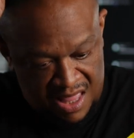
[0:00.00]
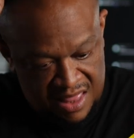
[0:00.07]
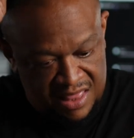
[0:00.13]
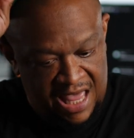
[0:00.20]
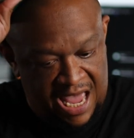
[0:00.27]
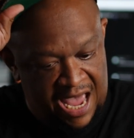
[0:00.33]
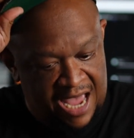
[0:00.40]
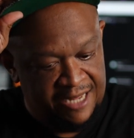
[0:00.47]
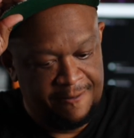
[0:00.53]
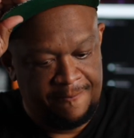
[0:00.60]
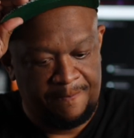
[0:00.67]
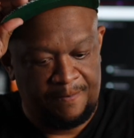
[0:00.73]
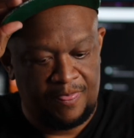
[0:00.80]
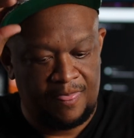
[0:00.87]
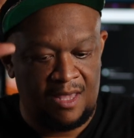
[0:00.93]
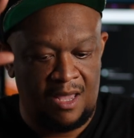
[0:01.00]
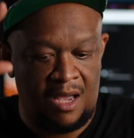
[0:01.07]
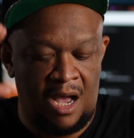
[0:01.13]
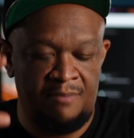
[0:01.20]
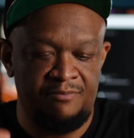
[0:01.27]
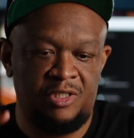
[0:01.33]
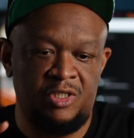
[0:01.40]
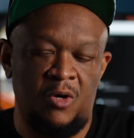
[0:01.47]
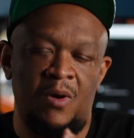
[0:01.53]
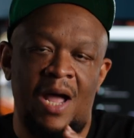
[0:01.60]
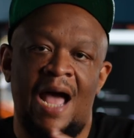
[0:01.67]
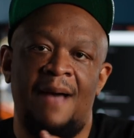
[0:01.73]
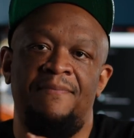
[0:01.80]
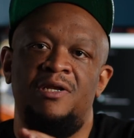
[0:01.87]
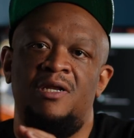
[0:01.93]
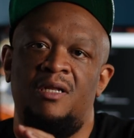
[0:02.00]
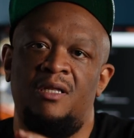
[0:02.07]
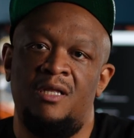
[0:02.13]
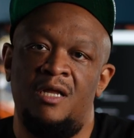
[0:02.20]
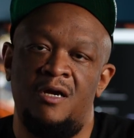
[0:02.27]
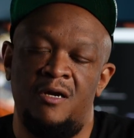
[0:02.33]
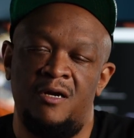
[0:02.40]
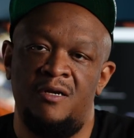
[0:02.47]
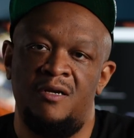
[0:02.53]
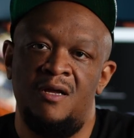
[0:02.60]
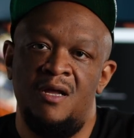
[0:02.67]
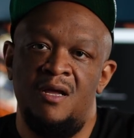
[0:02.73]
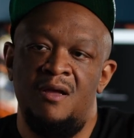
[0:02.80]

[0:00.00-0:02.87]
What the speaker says: that I'm so happy to learn,